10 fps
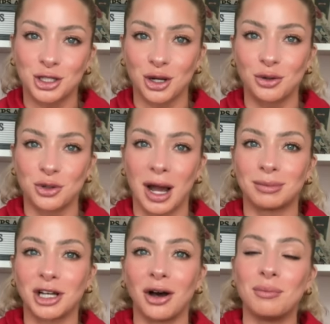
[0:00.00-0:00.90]
the show
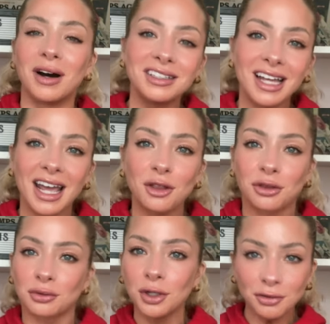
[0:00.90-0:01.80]
drops on Monday
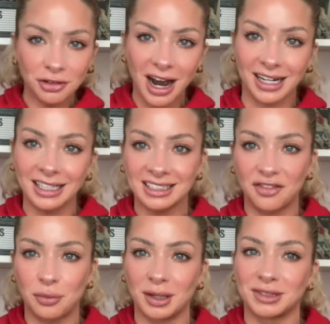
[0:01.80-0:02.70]
through Friday,
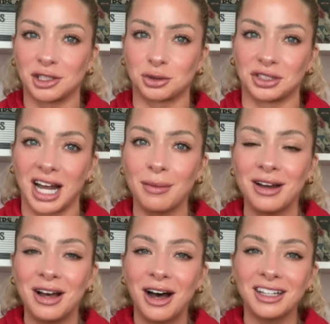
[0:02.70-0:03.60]
7 p.m. Central Time,
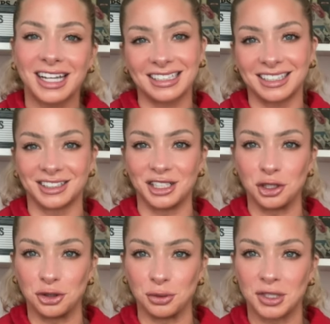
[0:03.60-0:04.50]
on the KCSN
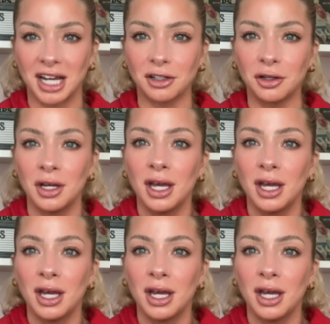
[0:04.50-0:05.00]
YouTube channel.